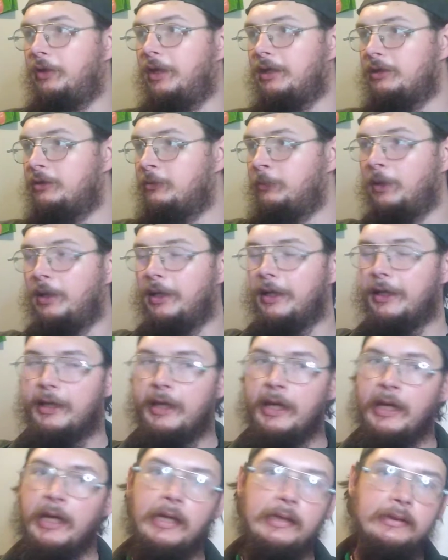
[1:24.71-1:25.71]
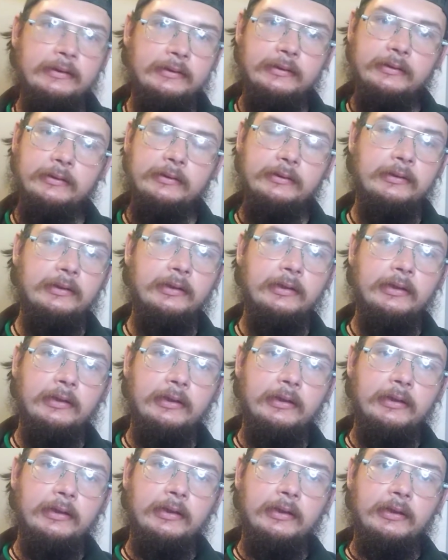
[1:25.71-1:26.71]
They smell like gas and
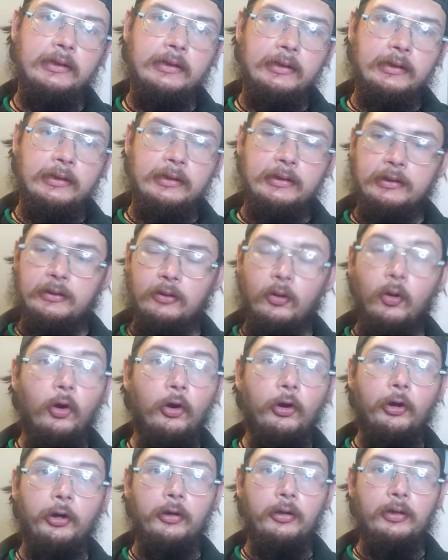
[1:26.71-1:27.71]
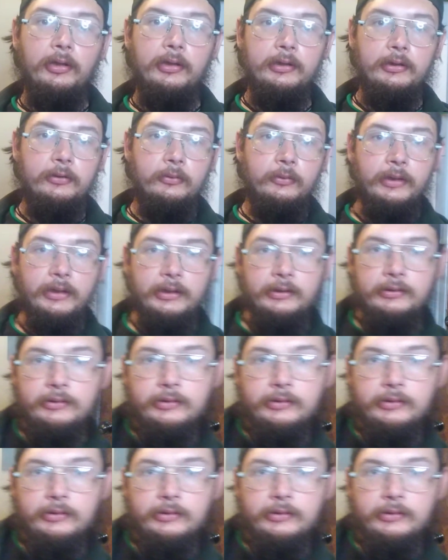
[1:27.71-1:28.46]
oil and grease.